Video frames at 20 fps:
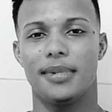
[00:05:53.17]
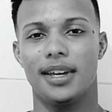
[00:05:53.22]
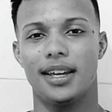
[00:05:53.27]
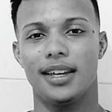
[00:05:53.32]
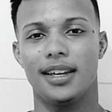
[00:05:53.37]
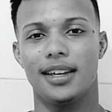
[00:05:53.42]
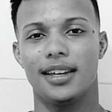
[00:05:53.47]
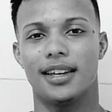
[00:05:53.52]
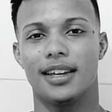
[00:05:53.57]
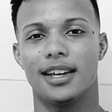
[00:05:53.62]

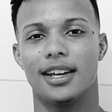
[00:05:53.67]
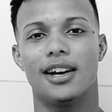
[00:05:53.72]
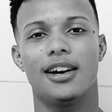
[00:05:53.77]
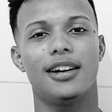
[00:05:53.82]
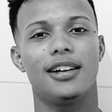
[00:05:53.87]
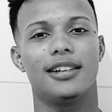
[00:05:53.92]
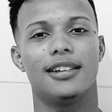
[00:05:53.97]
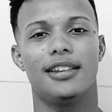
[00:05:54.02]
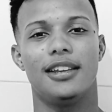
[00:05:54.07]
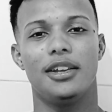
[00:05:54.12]
man,
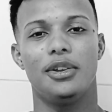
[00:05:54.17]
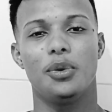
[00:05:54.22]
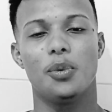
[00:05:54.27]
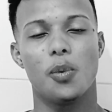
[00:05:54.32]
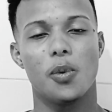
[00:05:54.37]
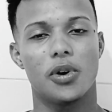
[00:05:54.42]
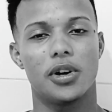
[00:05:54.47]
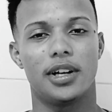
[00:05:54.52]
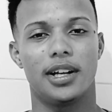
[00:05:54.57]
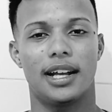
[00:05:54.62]
the new
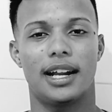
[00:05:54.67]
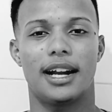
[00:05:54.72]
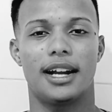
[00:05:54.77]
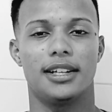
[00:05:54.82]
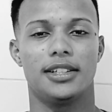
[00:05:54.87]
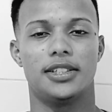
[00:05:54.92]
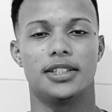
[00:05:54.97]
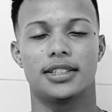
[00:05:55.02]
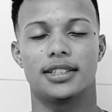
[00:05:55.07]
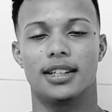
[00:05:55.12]
word that
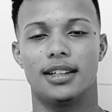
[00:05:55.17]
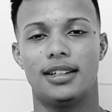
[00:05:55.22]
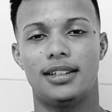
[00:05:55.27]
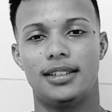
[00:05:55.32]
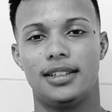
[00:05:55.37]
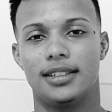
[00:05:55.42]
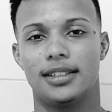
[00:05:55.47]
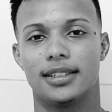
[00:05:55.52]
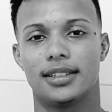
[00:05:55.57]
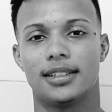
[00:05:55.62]
I just
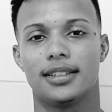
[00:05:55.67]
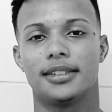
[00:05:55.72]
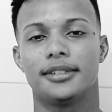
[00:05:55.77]
learned.